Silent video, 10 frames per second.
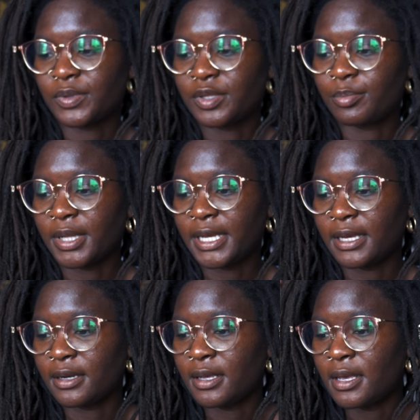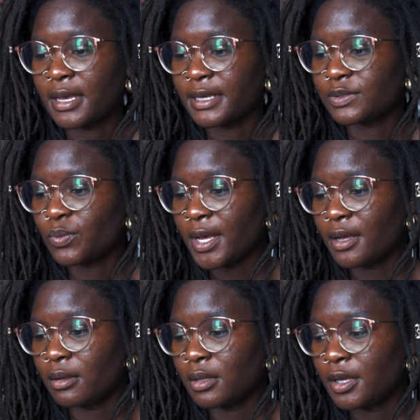with the plant as
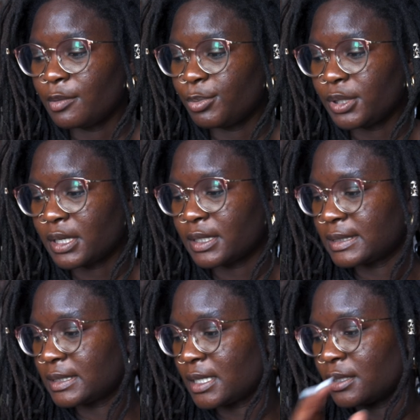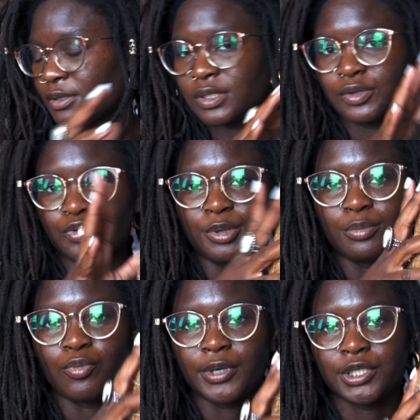well, because then there's a little bit
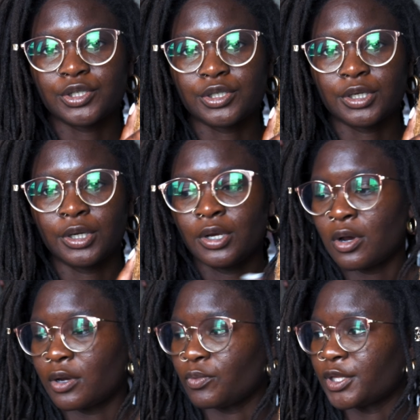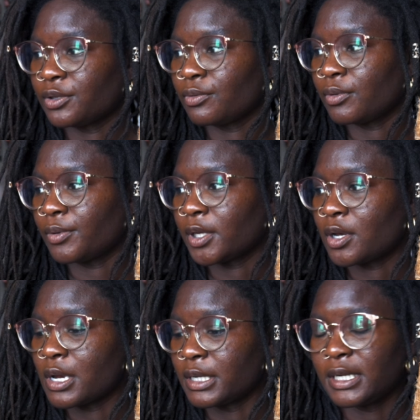of moisture on what they're growing
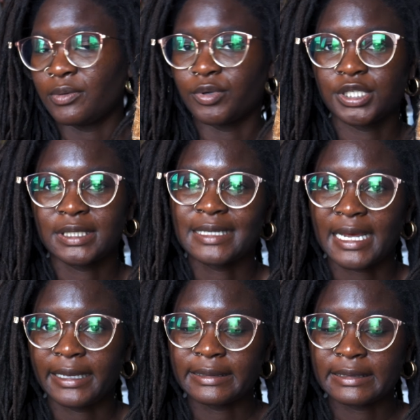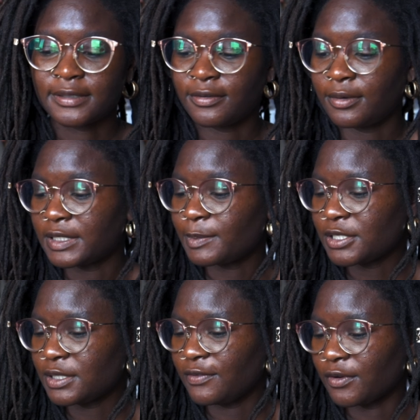on, which is nice,
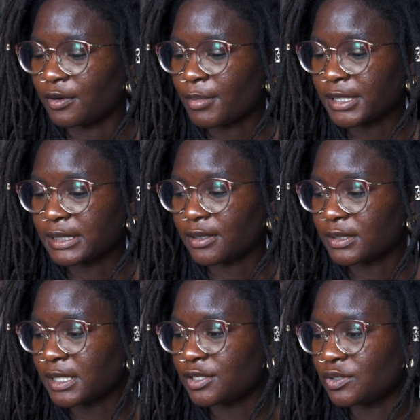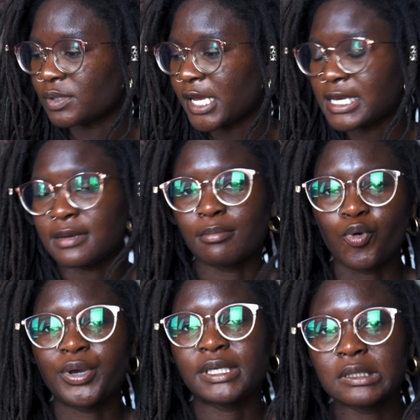especially for monsteras. They do like it
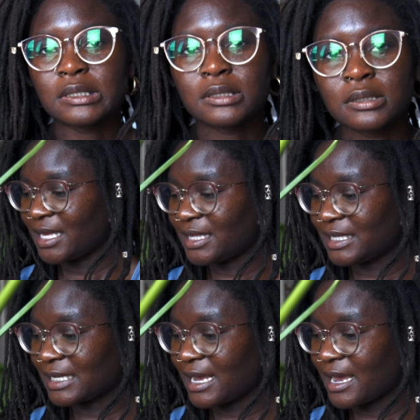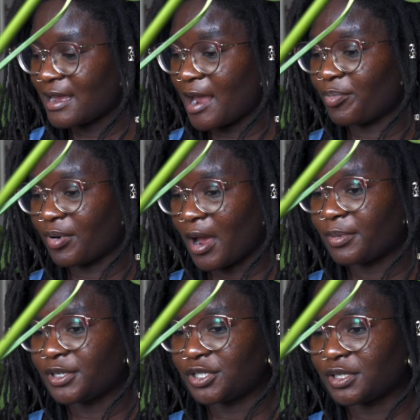moist. This guy, I
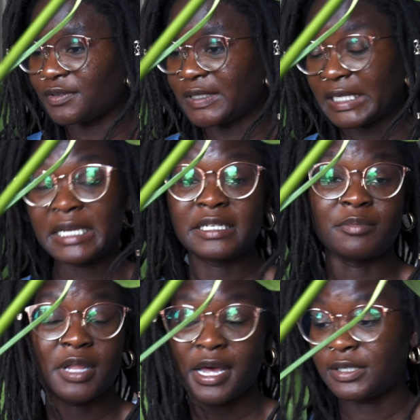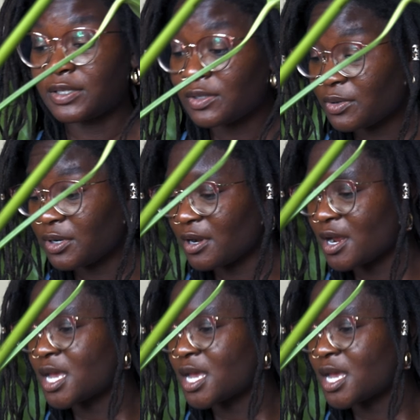probably should have staked him a lot sooner.